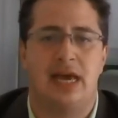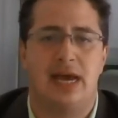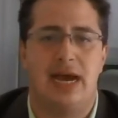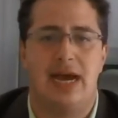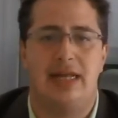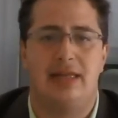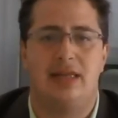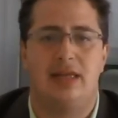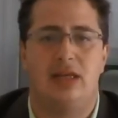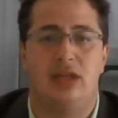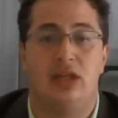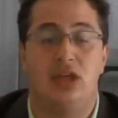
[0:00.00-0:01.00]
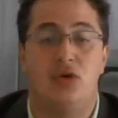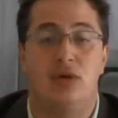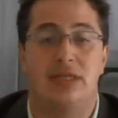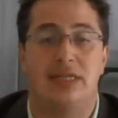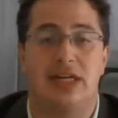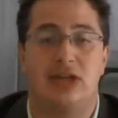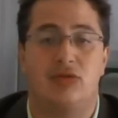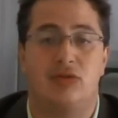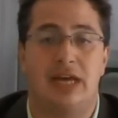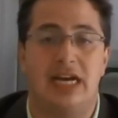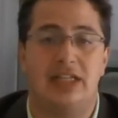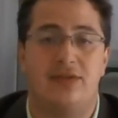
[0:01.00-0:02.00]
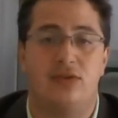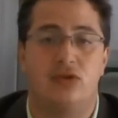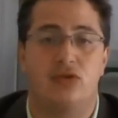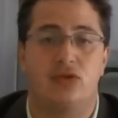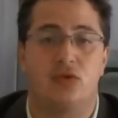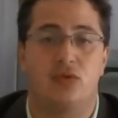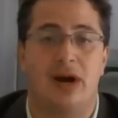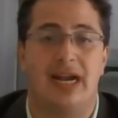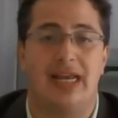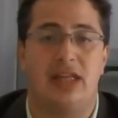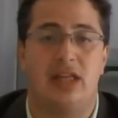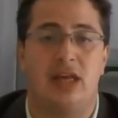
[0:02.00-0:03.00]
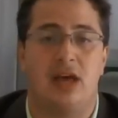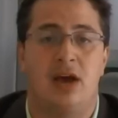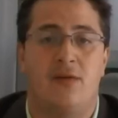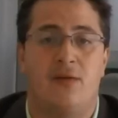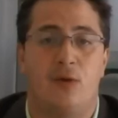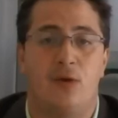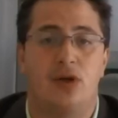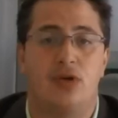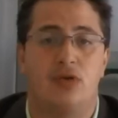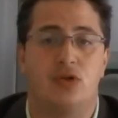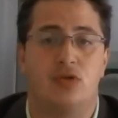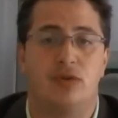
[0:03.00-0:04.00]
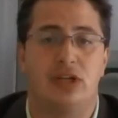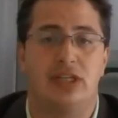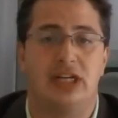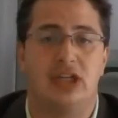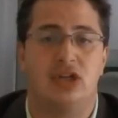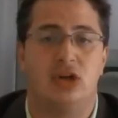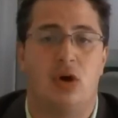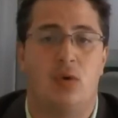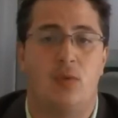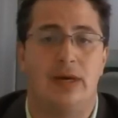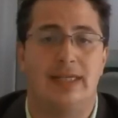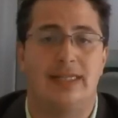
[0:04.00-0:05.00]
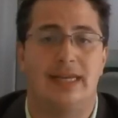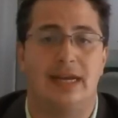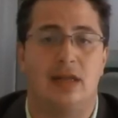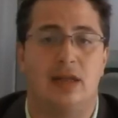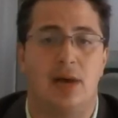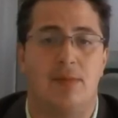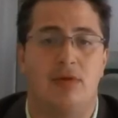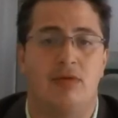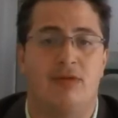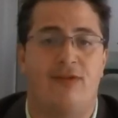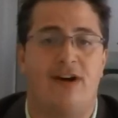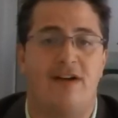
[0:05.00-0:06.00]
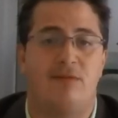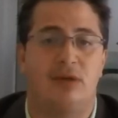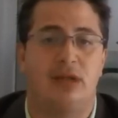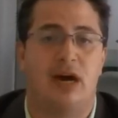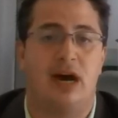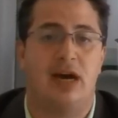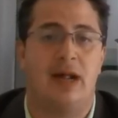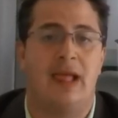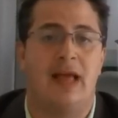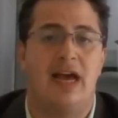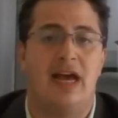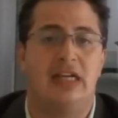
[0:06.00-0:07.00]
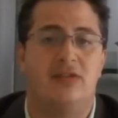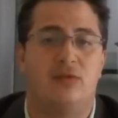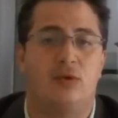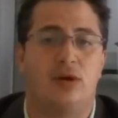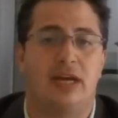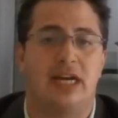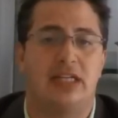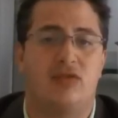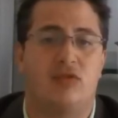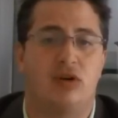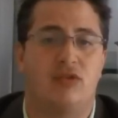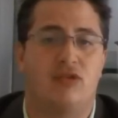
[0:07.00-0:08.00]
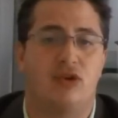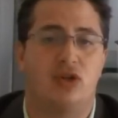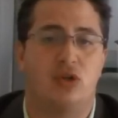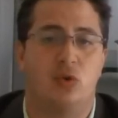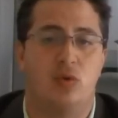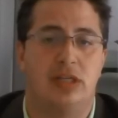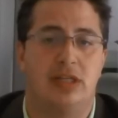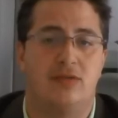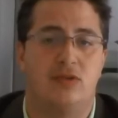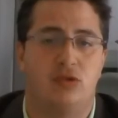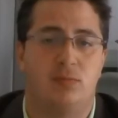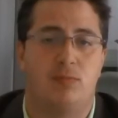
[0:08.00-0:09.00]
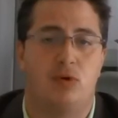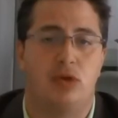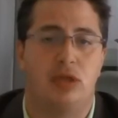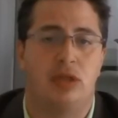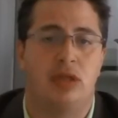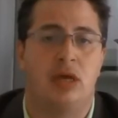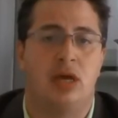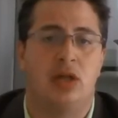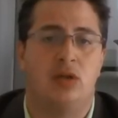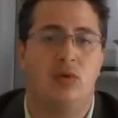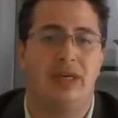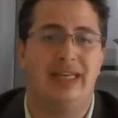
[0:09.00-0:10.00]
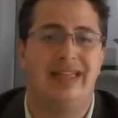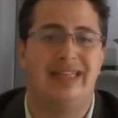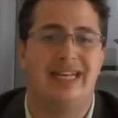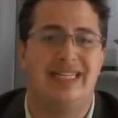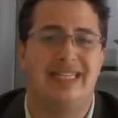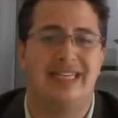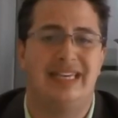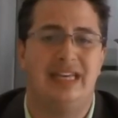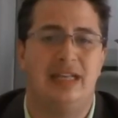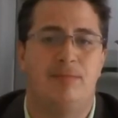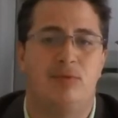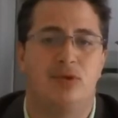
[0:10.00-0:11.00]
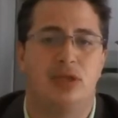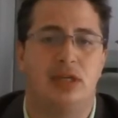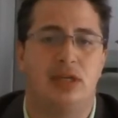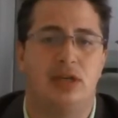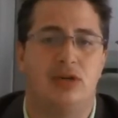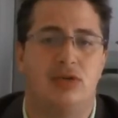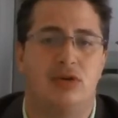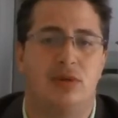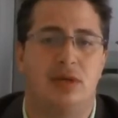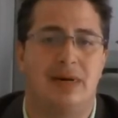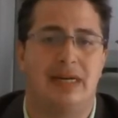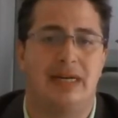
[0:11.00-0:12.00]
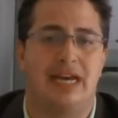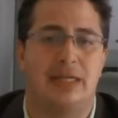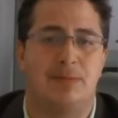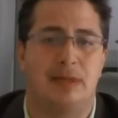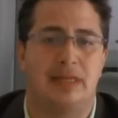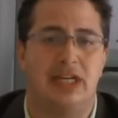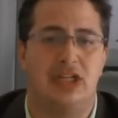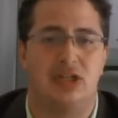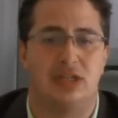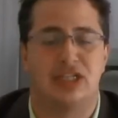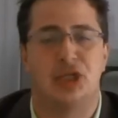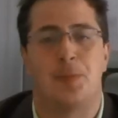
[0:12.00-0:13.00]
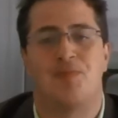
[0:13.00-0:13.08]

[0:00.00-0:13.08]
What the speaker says: and the US natural gas futures rallied for a third straight session on Wednesday, climbing to a five-month high as forecasts for the first 2 weeks of June pointed to intense heat boosting near-term demand expectations.